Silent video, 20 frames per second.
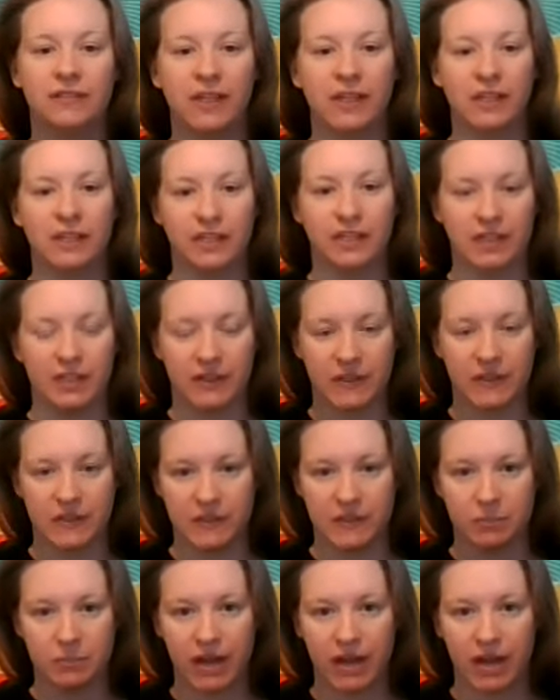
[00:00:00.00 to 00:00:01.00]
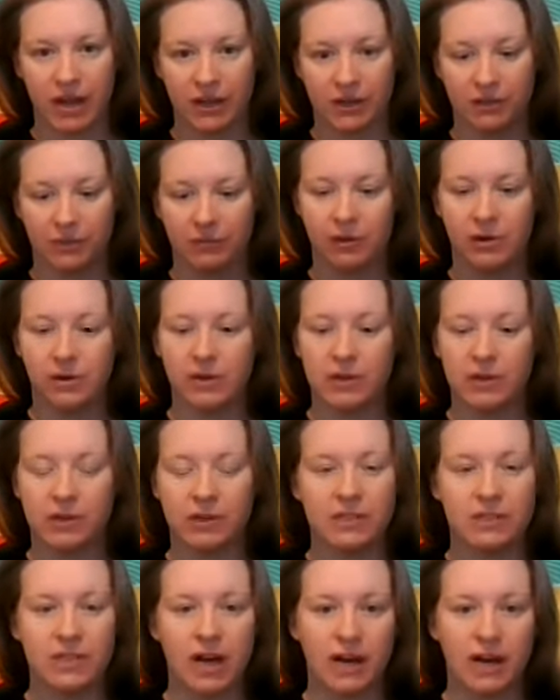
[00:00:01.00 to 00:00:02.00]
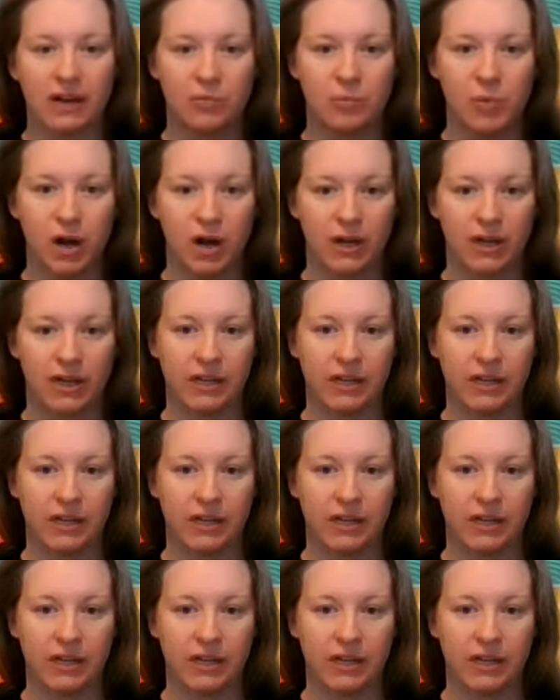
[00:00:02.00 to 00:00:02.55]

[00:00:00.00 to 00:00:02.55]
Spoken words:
feeling it expand throughout your entire body.